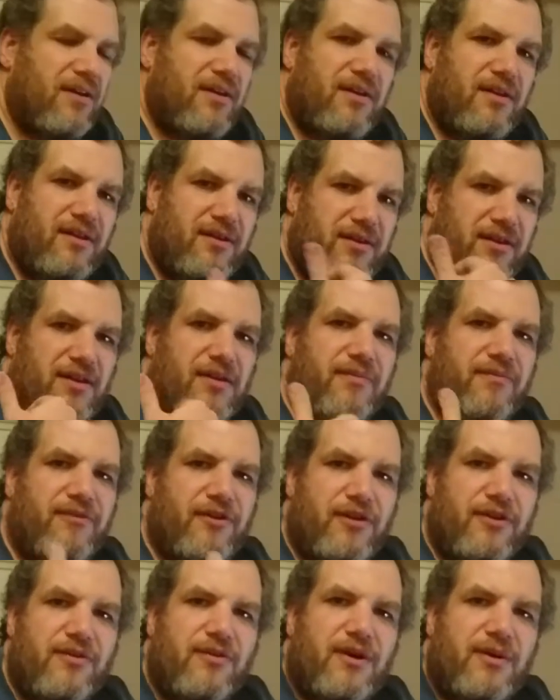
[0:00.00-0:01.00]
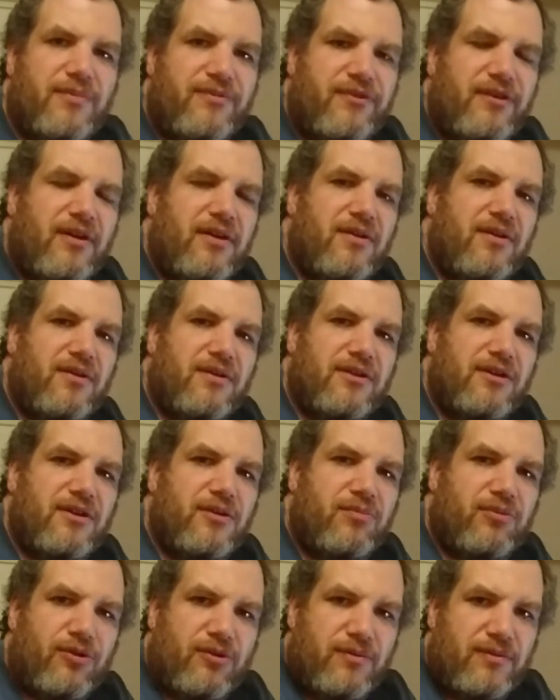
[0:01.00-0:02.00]
and they phone you up saying, "Oh, I got
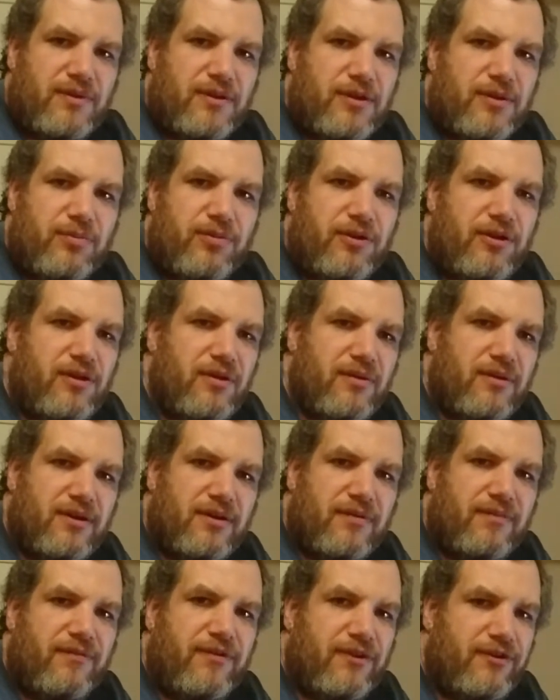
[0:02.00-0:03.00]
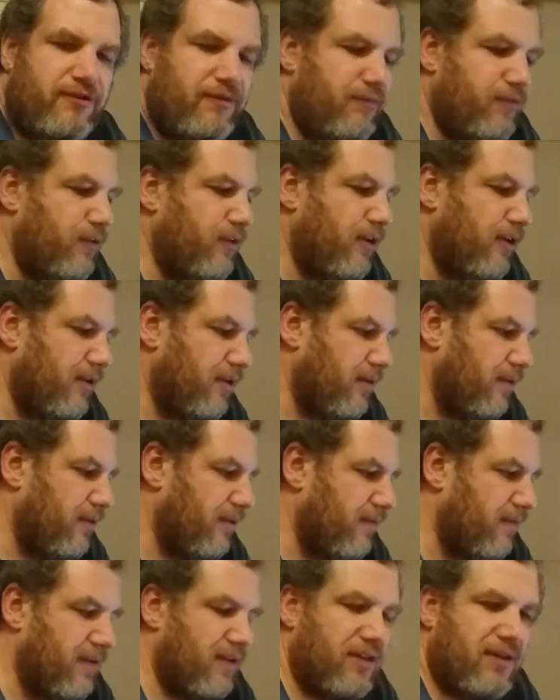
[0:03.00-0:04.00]
a problem with your computer, I can fix it for you
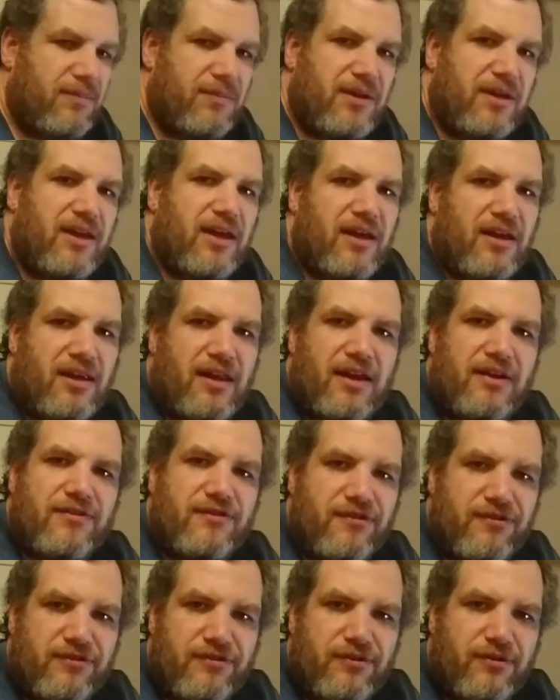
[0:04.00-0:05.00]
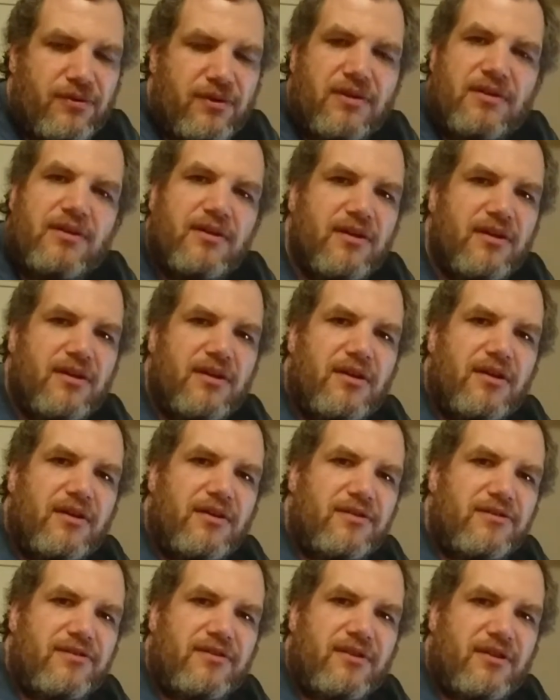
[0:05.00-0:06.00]
if you let me gain access to it."
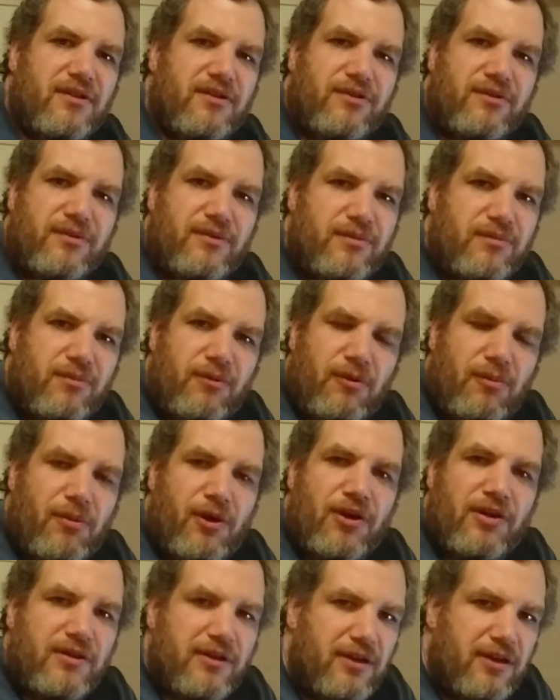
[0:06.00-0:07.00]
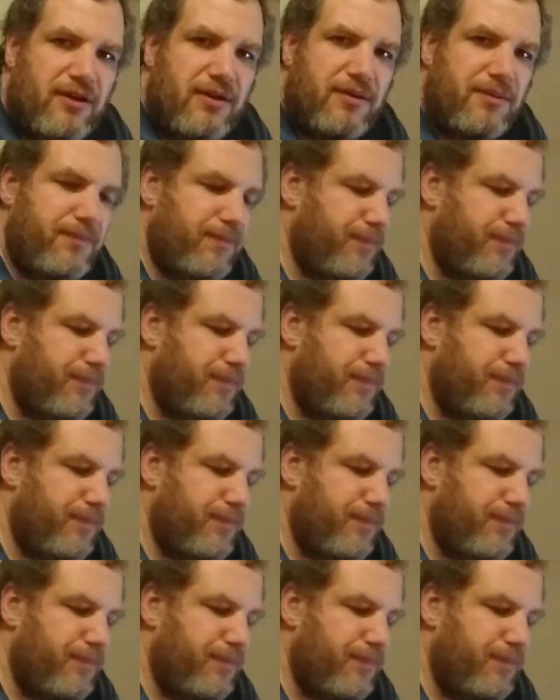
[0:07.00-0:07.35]
So they do it remotely.